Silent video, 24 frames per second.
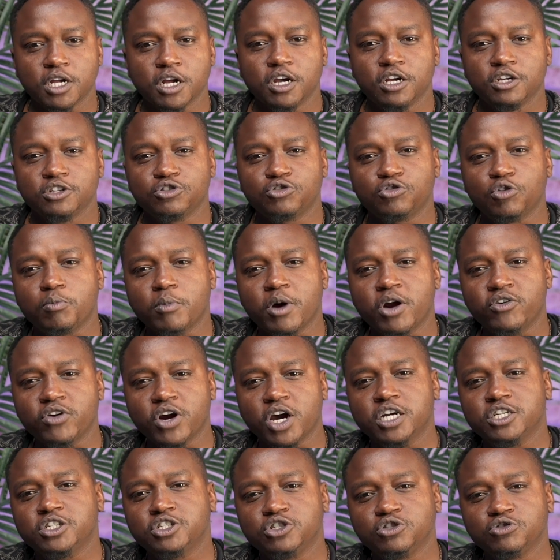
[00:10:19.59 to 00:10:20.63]
So
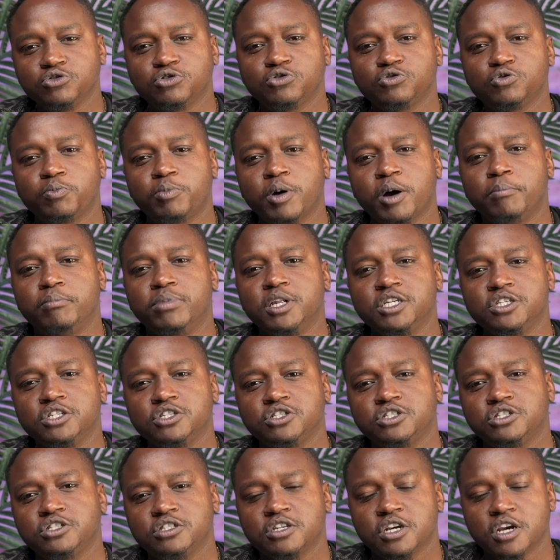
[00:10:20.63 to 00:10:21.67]
Marat used to
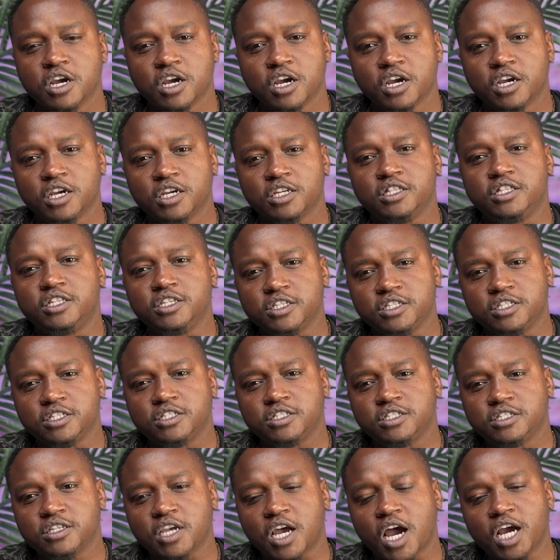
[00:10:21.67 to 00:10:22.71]
publish
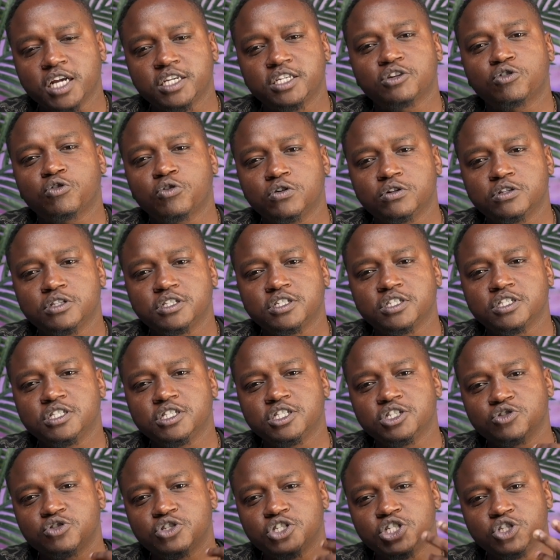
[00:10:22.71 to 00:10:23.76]
these articles in
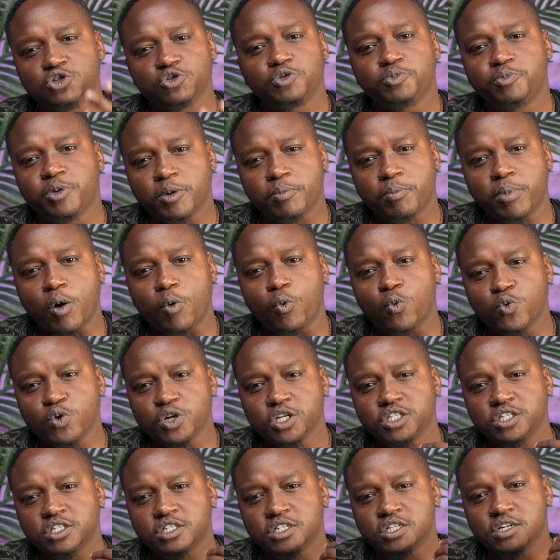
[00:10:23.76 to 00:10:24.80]
this newspaper,
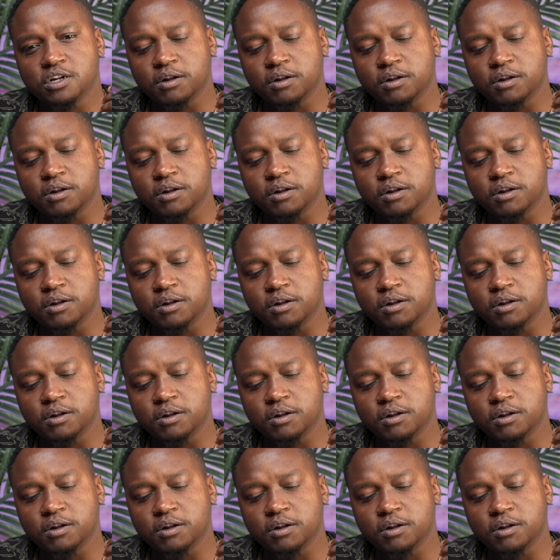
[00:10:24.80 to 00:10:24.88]
which